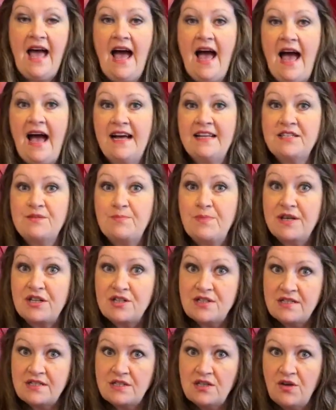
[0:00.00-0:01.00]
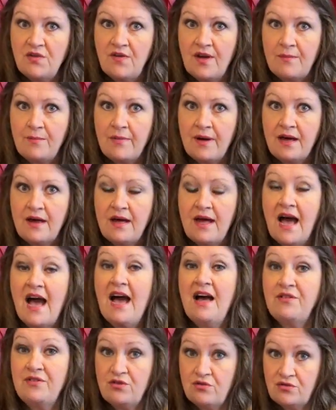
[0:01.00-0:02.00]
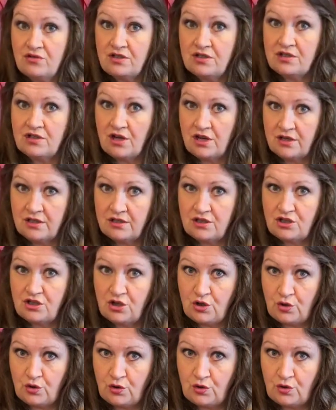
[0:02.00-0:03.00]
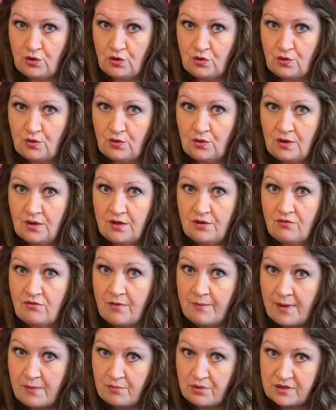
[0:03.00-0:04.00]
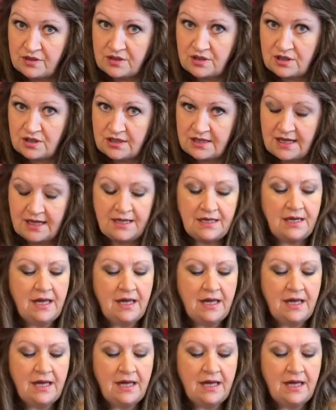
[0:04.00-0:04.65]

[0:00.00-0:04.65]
And because it's November, our thoughts turn to Remember It's Sunday.